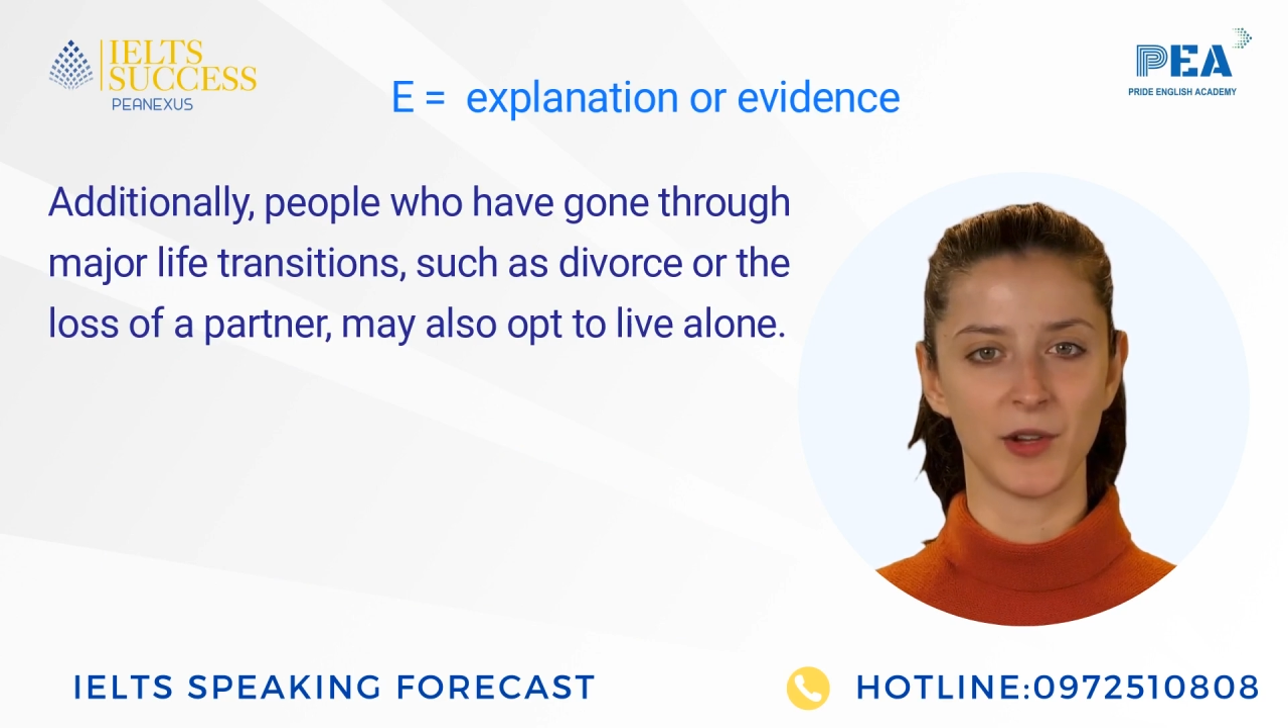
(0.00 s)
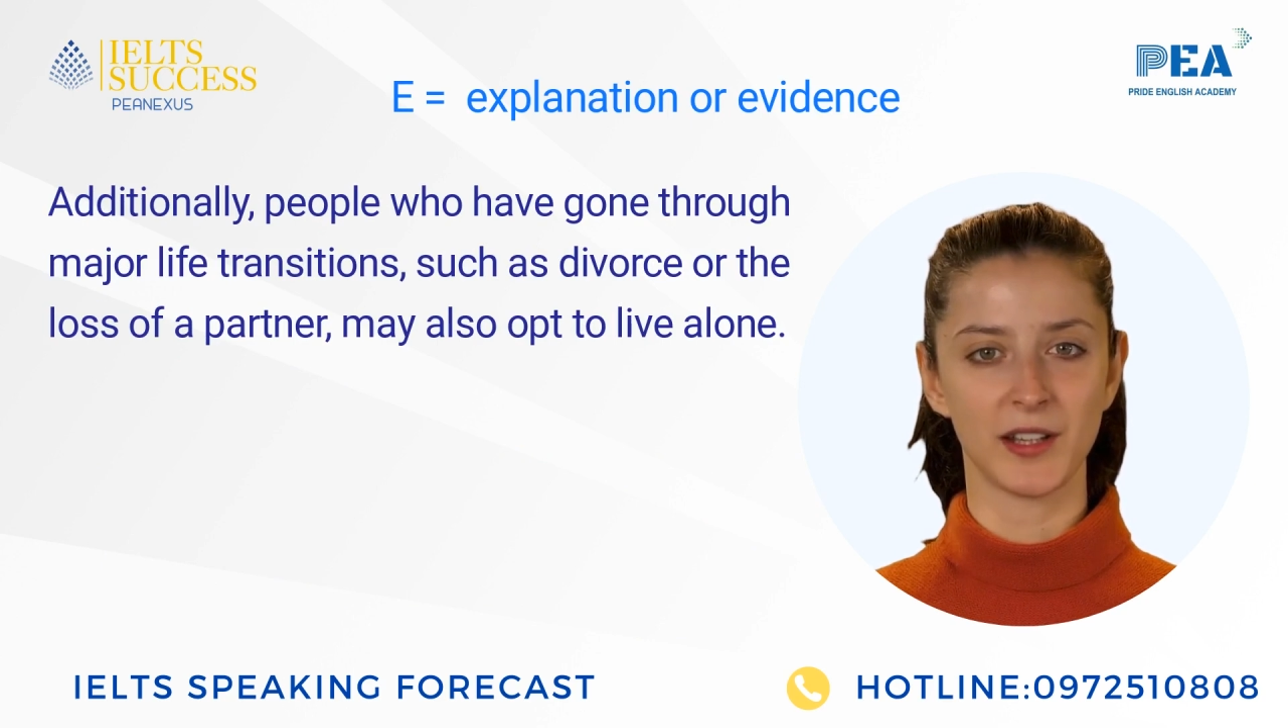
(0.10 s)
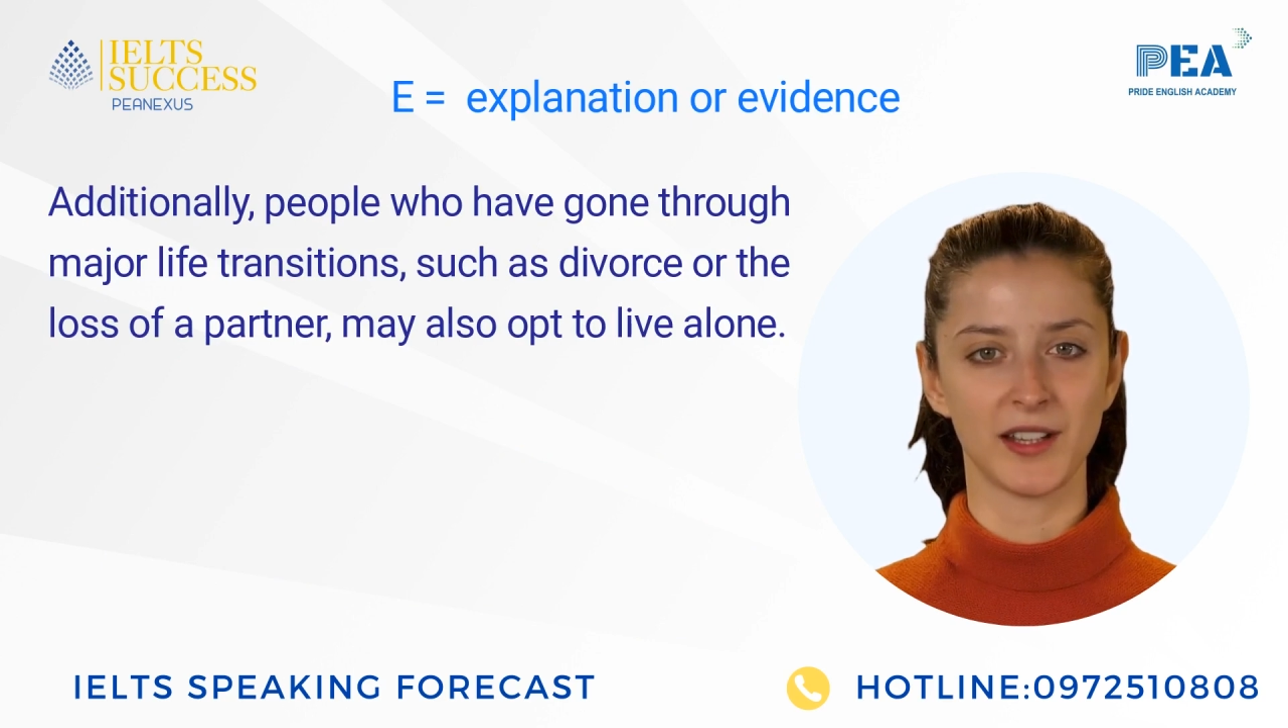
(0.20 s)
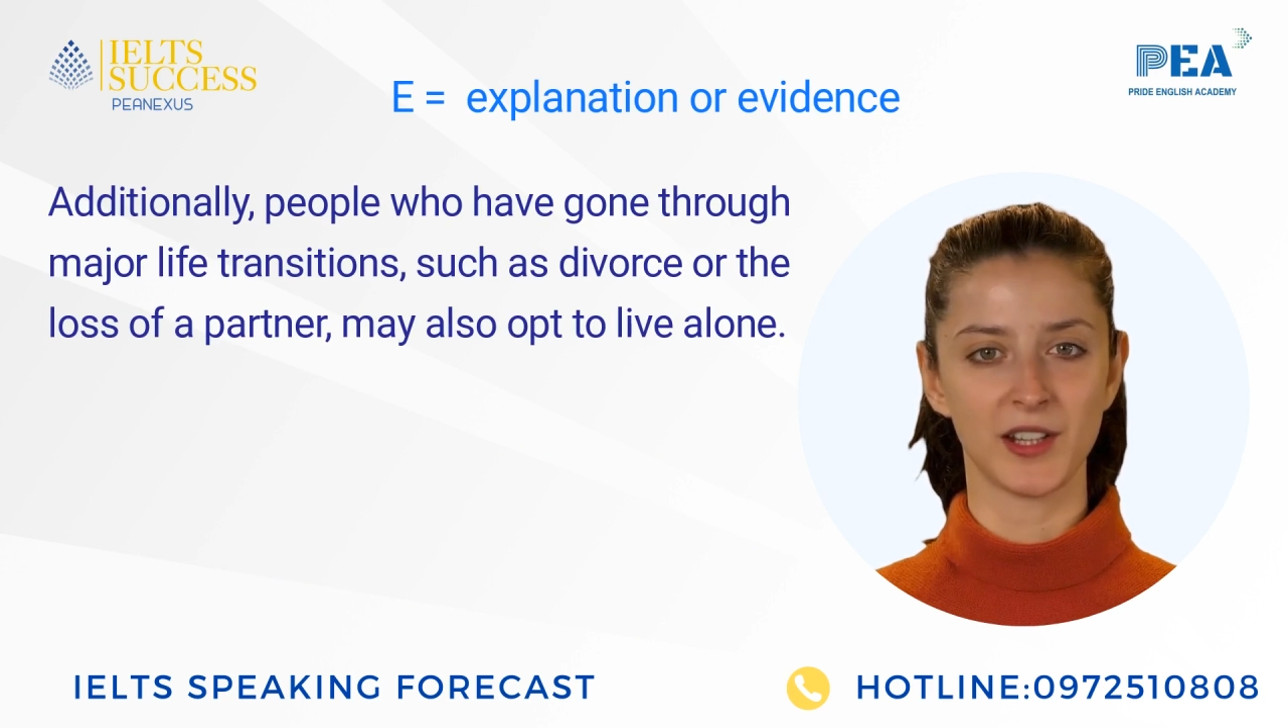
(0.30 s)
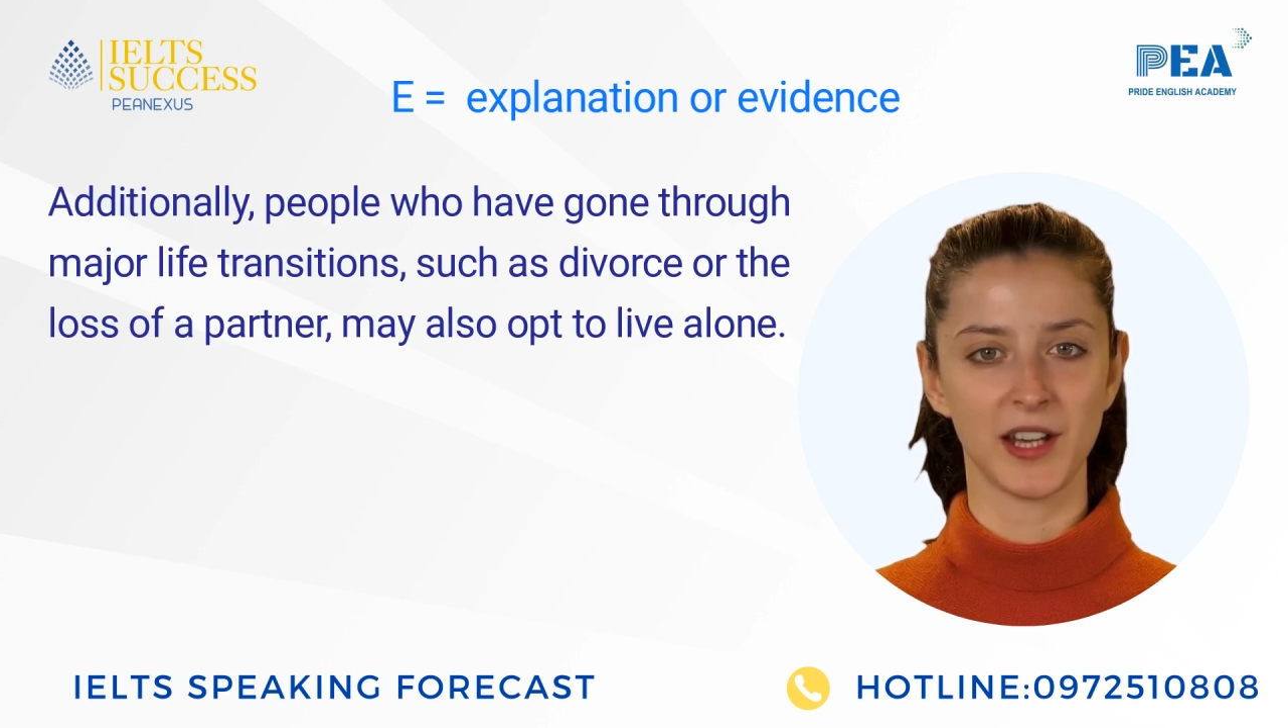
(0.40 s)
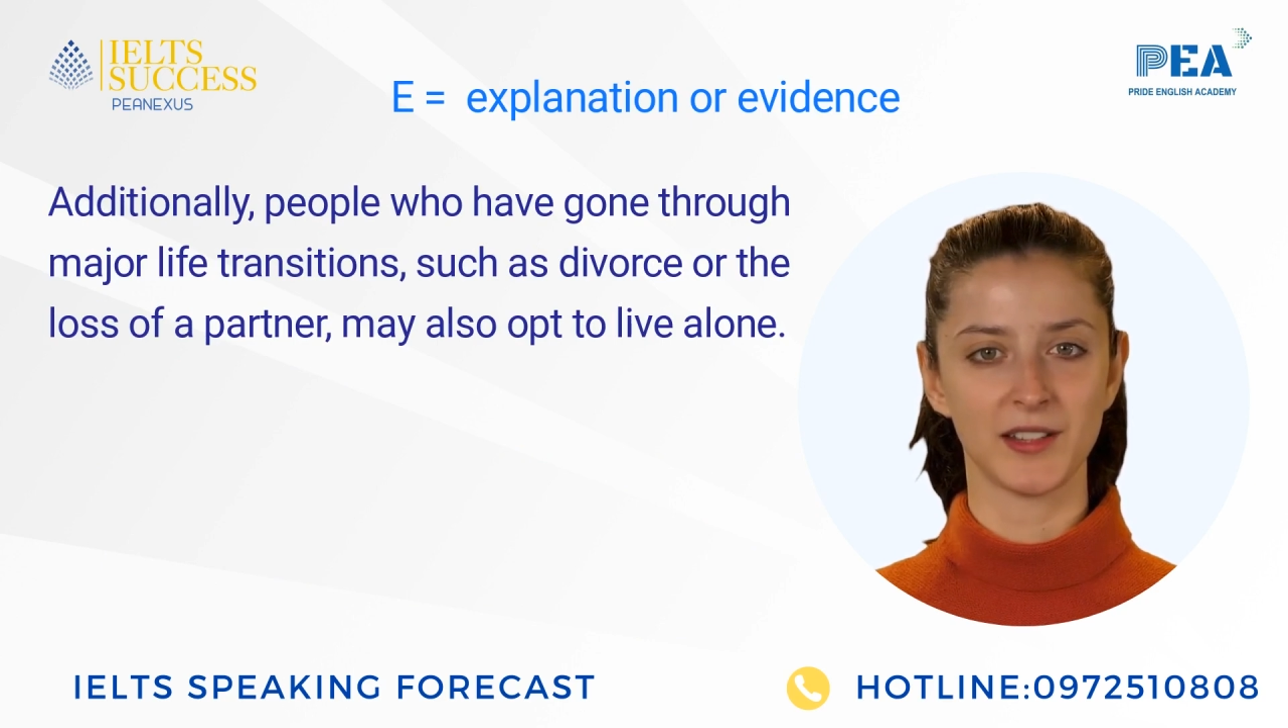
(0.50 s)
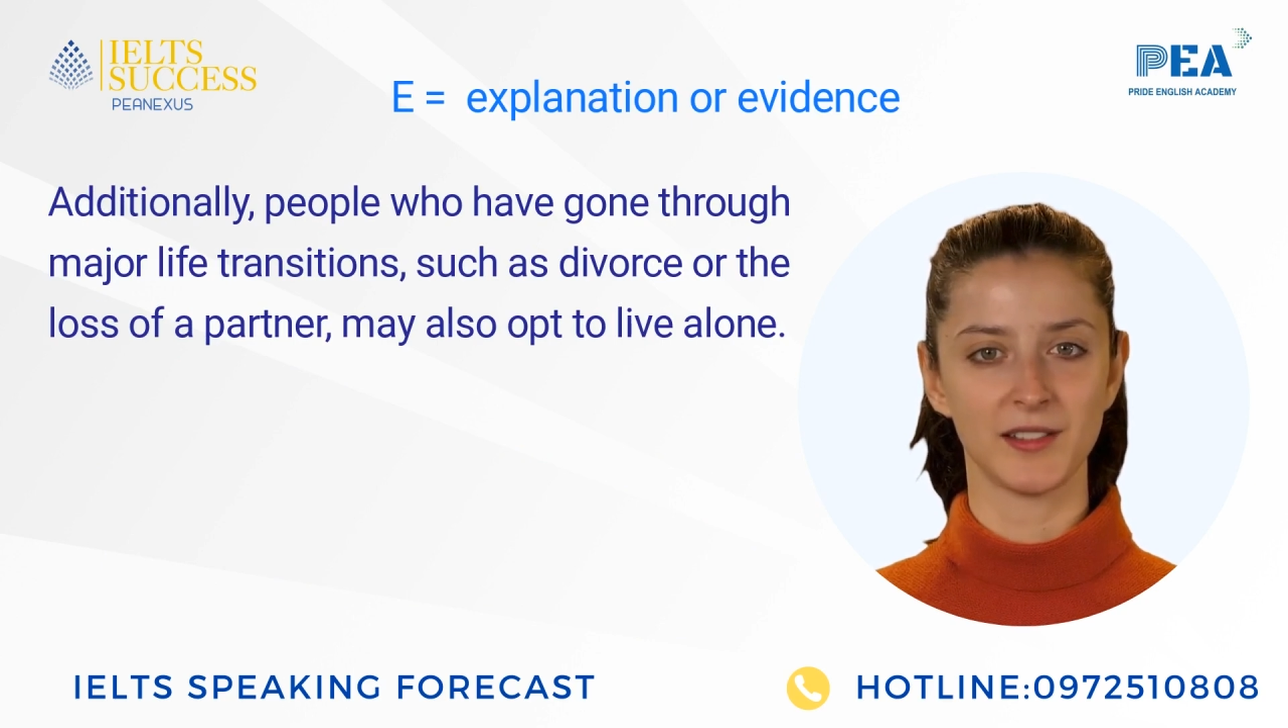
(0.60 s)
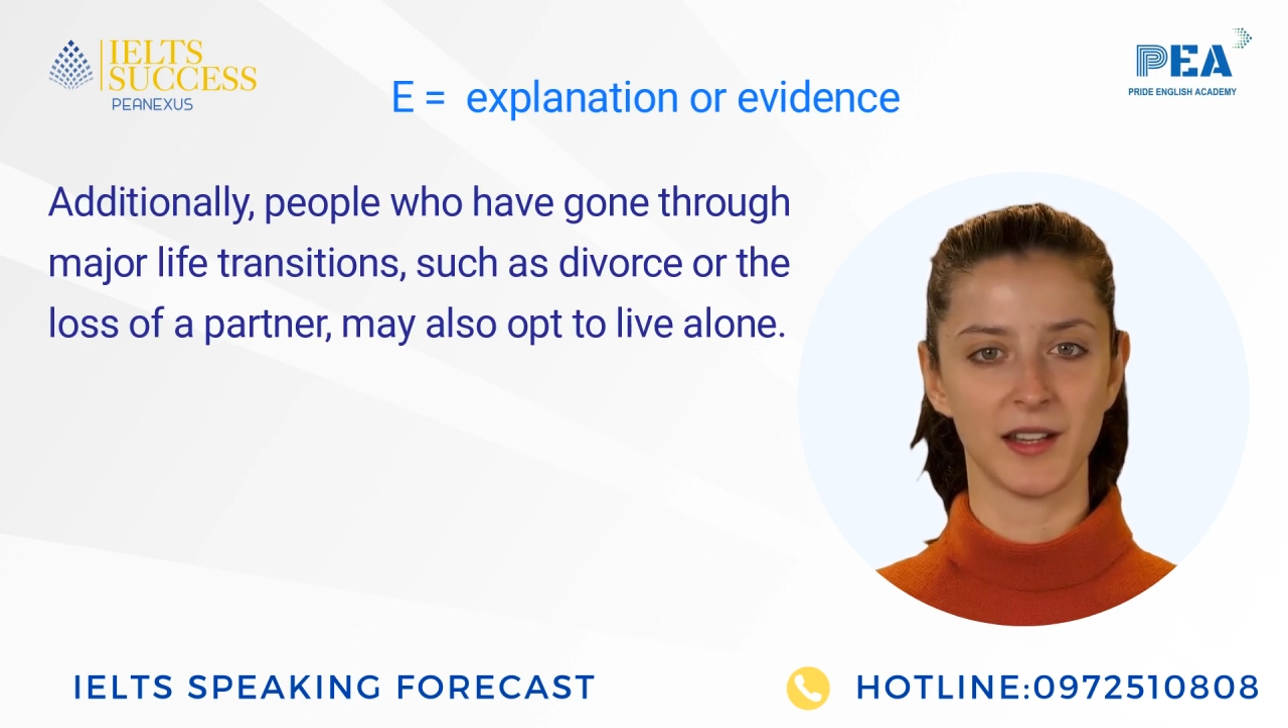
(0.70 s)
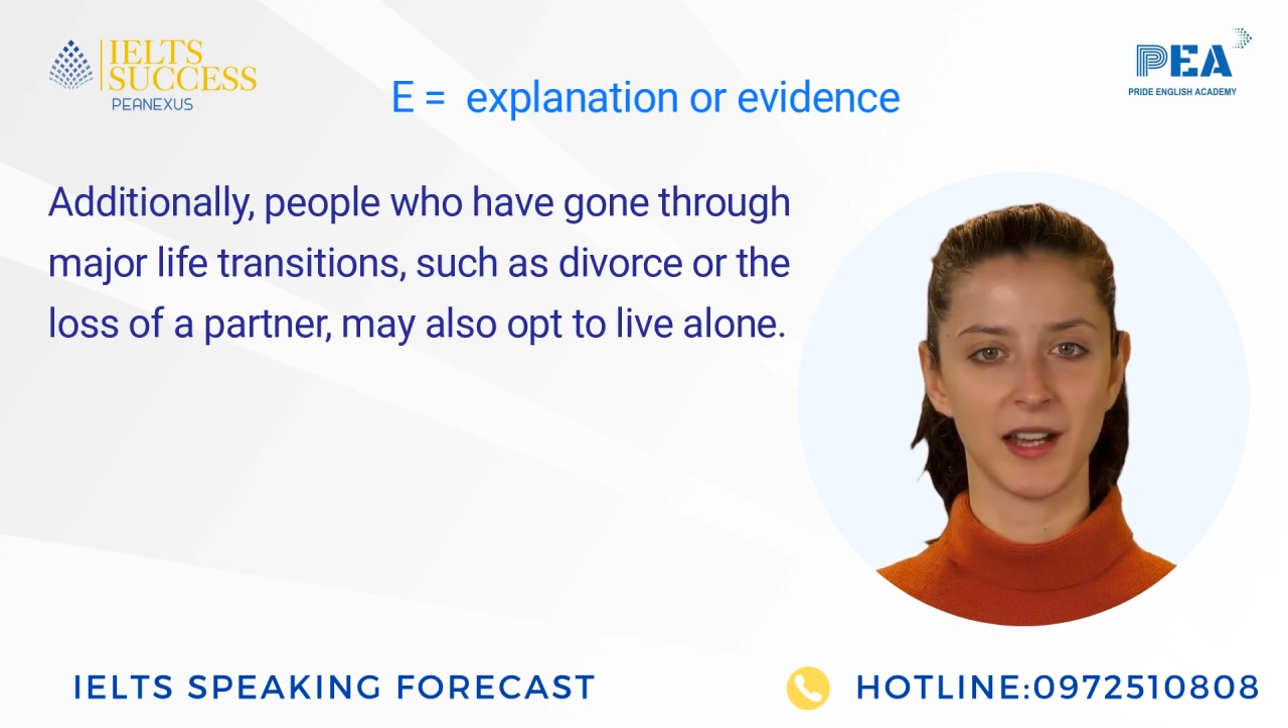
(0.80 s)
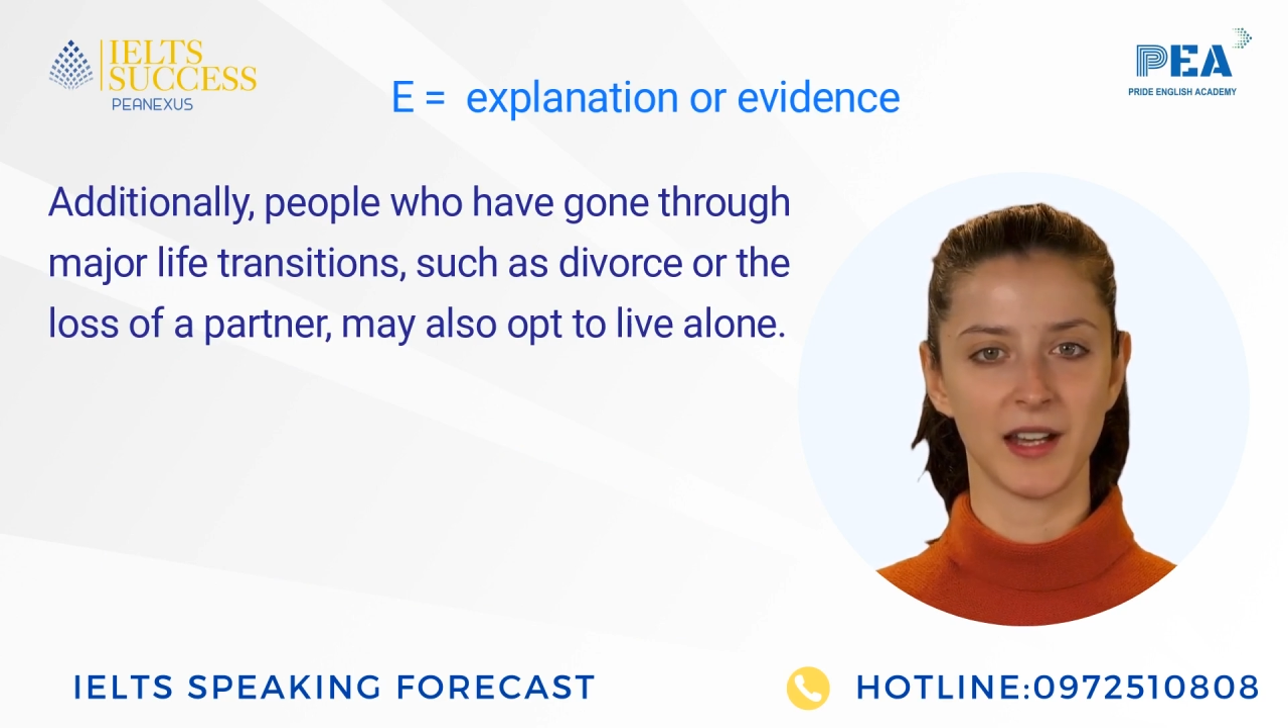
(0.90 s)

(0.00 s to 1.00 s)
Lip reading: transitions,